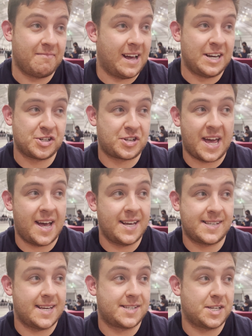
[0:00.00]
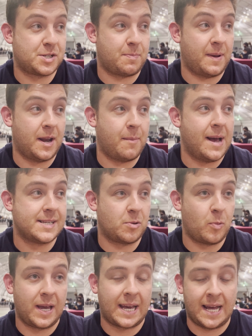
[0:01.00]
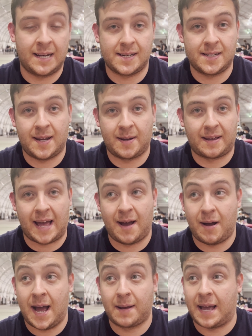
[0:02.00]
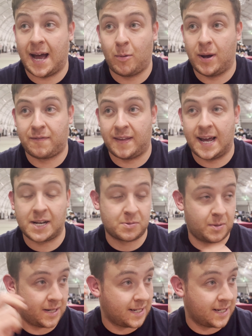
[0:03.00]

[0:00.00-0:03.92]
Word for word: and just yeah, it's, it's just been an amazing weekend, and I can't, I can't wait for the next one.